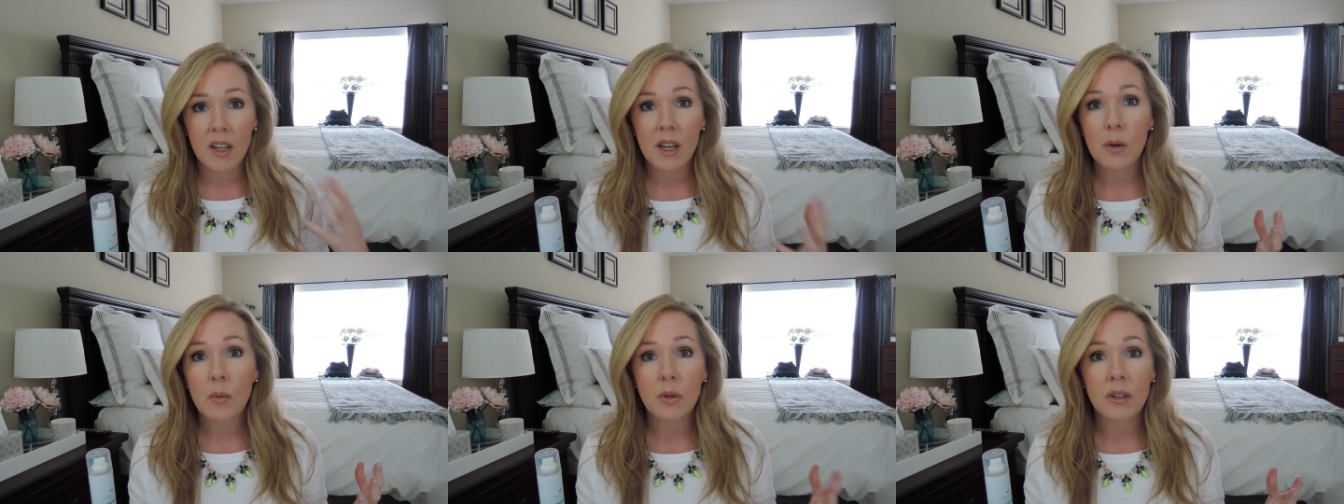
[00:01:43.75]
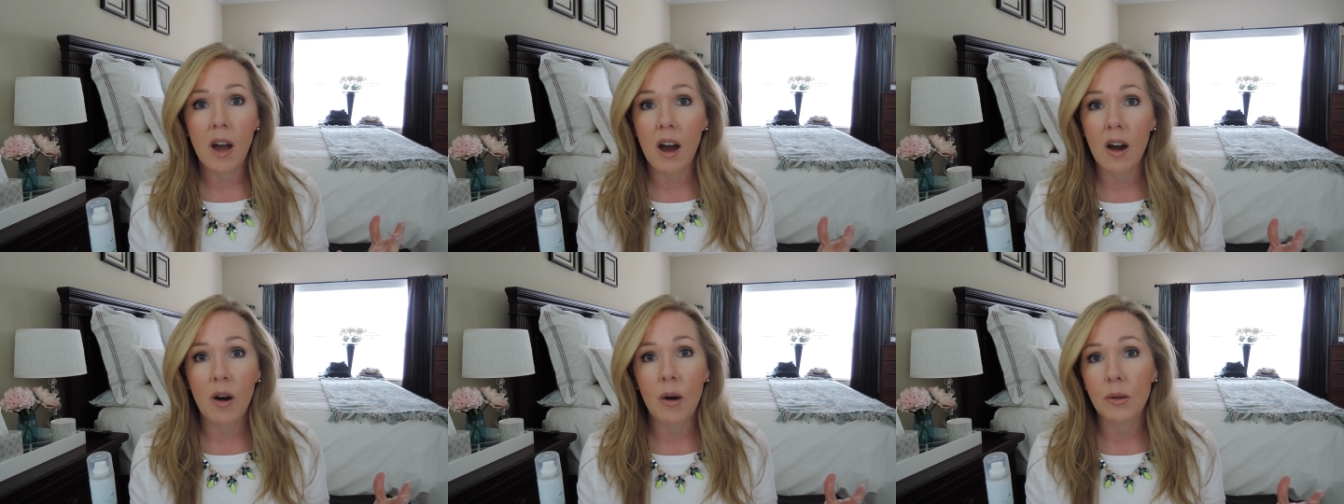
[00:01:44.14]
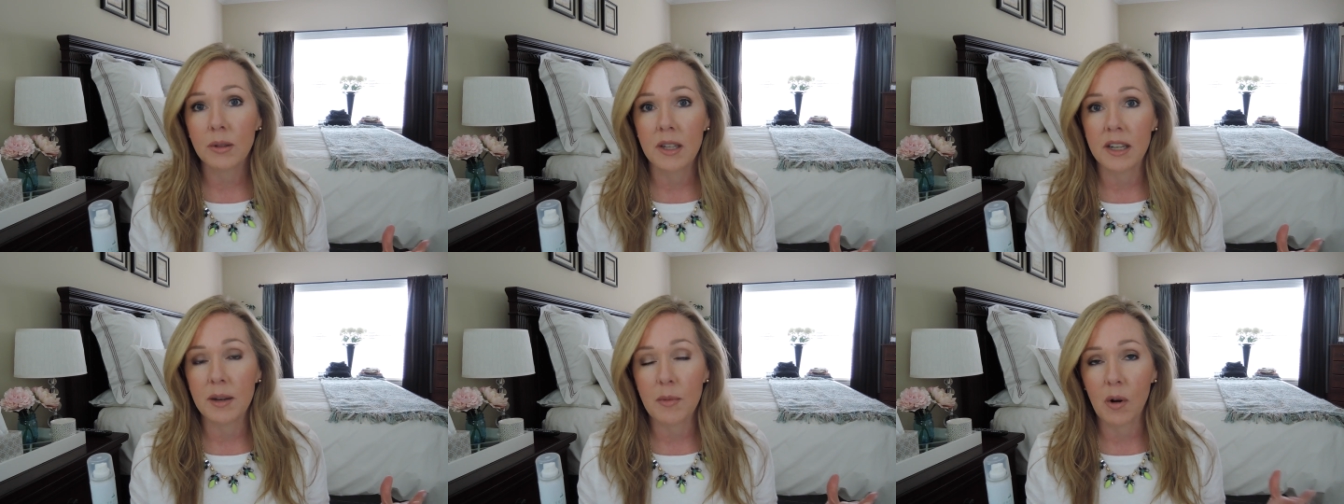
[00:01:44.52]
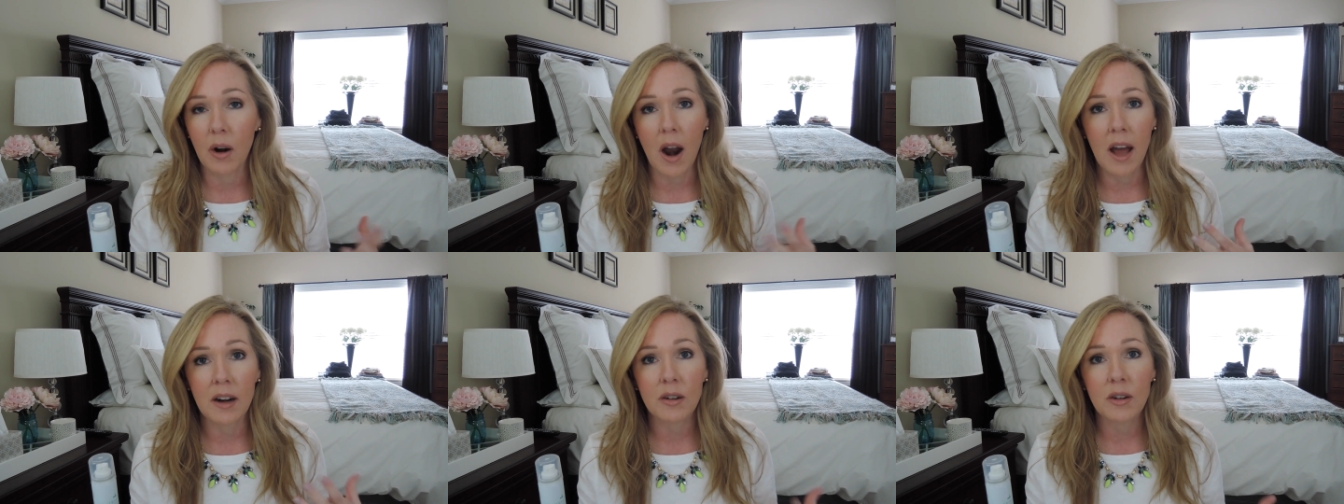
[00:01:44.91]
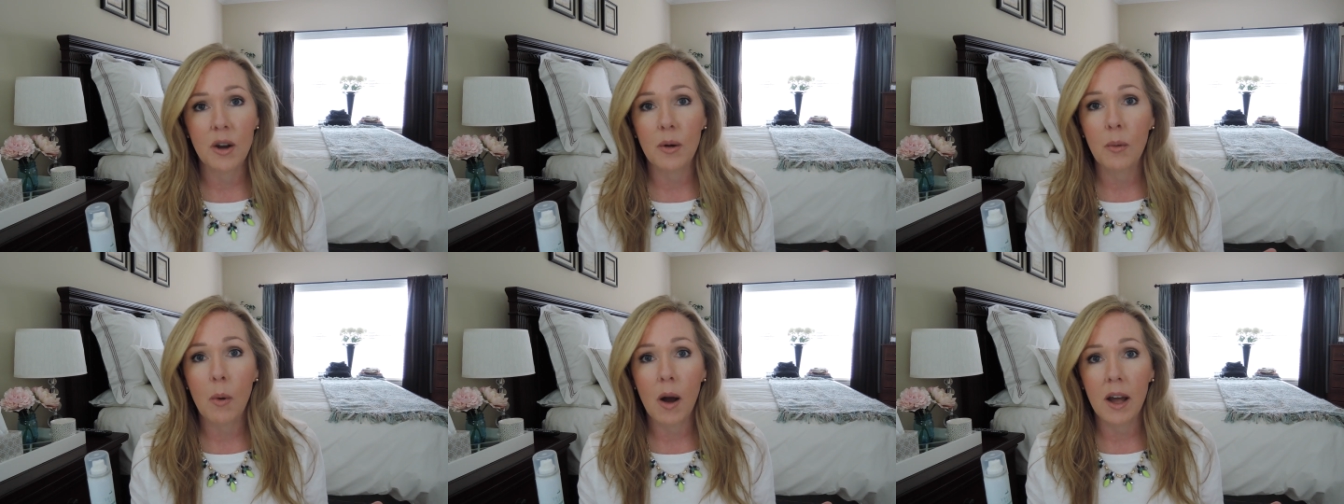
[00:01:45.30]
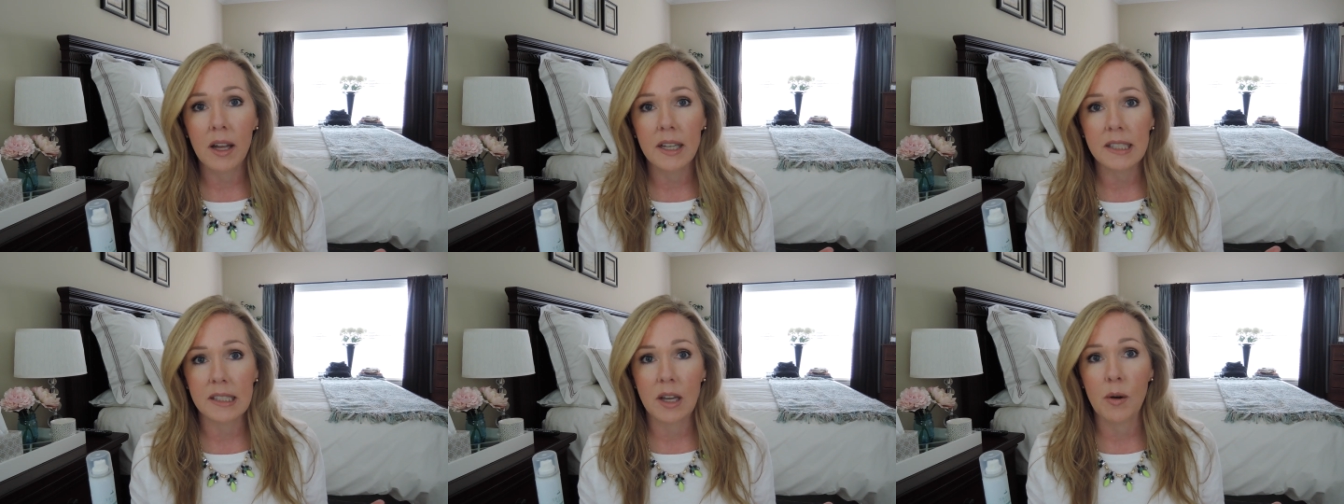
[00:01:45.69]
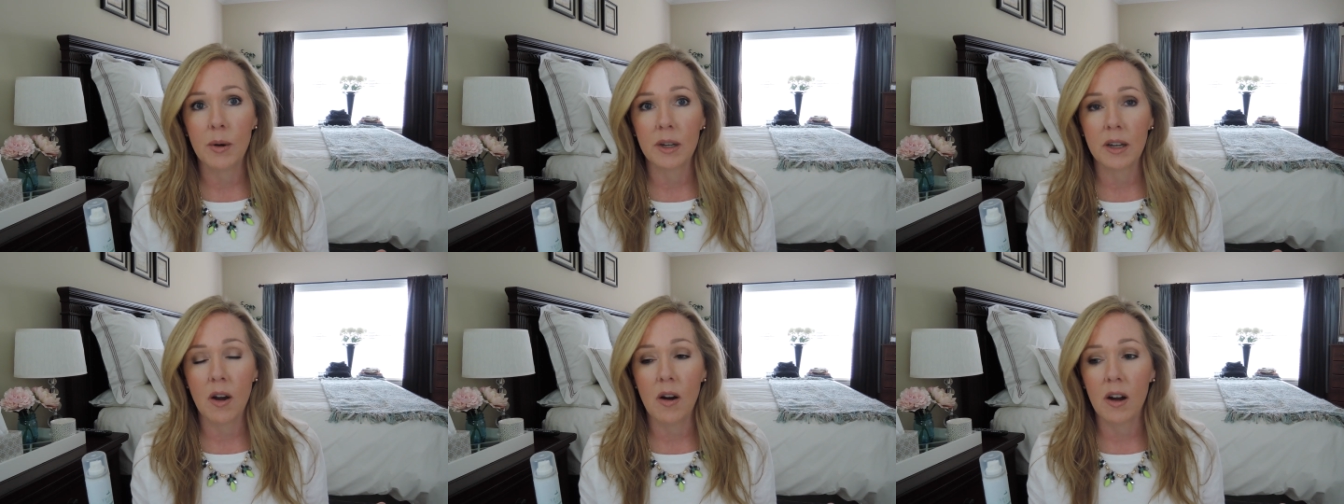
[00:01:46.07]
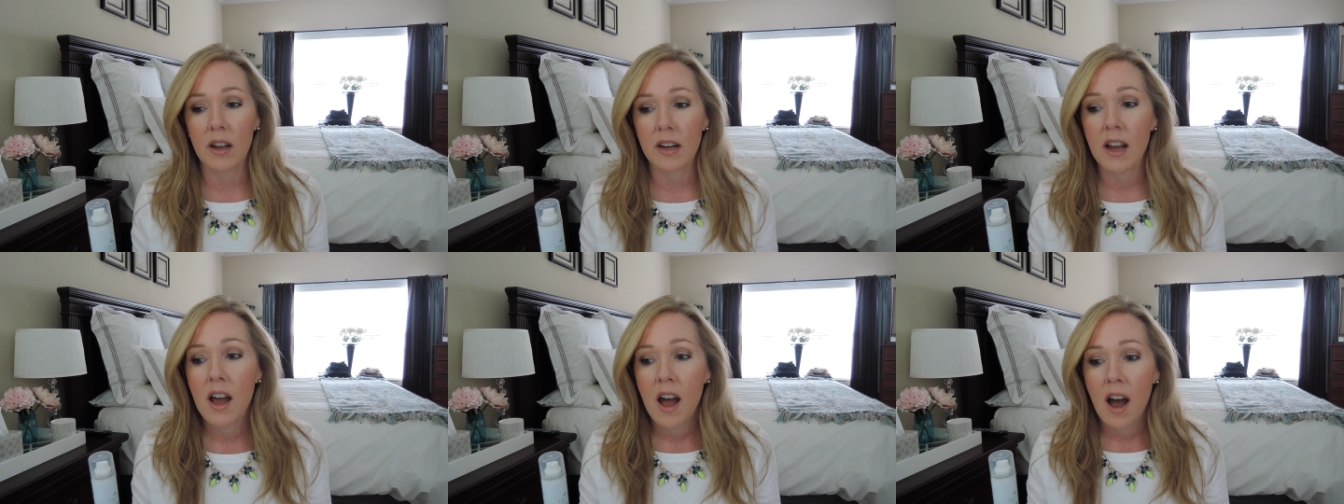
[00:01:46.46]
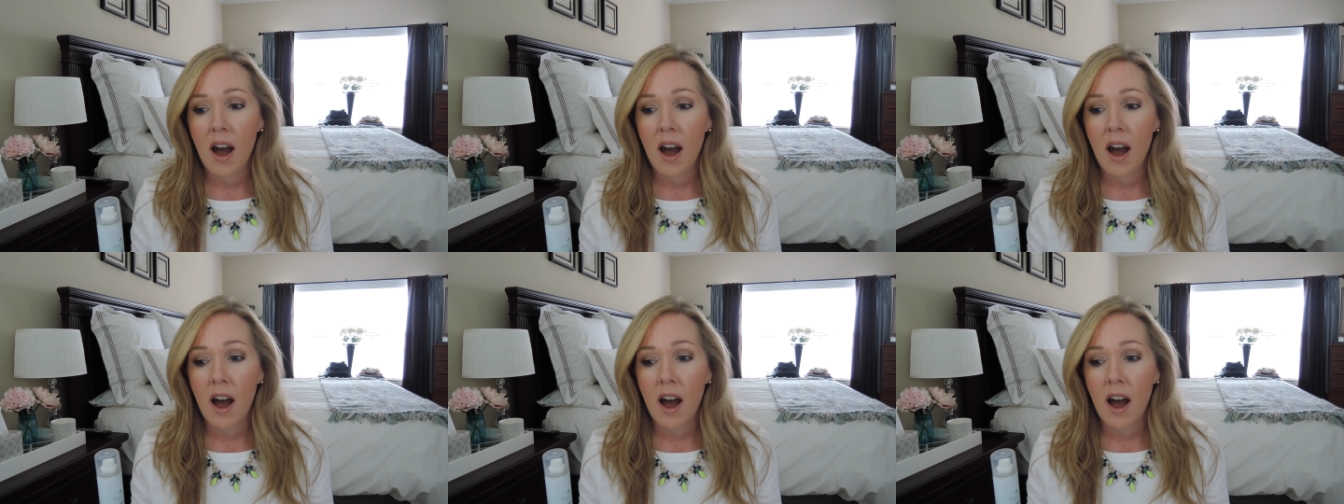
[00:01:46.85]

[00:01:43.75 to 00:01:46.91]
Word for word: It will not hold anymore. I don't know what is going on.